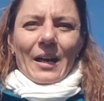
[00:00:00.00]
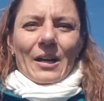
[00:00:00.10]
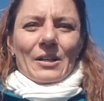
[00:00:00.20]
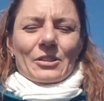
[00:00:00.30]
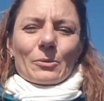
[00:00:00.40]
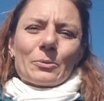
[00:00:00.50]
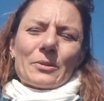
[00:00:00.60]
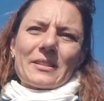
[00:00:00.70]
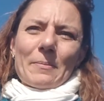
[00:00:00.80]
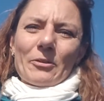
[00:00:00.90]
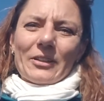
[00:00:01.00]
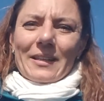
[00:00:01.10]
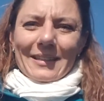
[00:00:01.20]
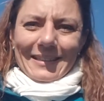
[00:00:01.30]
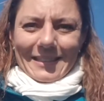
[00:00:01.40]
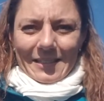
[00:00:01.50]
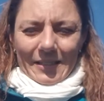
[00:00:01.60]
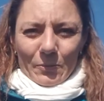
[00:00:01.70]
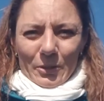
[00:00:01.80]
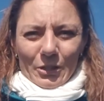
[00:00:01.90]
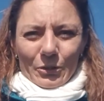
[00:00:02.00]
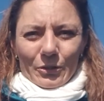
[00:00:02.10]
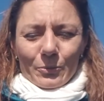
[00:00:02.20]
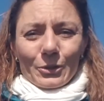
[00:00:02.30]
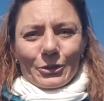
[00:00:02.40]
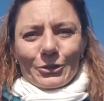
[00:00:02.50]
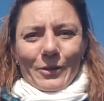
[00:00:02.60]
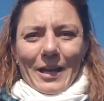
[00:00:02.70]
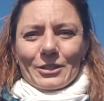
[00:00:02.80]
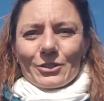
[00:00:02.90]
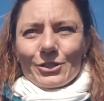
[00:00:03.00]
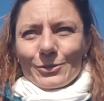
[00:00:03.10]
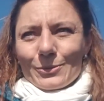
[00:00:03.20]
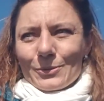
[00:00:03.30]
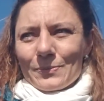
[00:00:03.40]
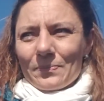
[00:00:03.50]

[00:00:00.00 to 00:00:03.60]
So what were some of the other keys that we learned? We learned gratitude.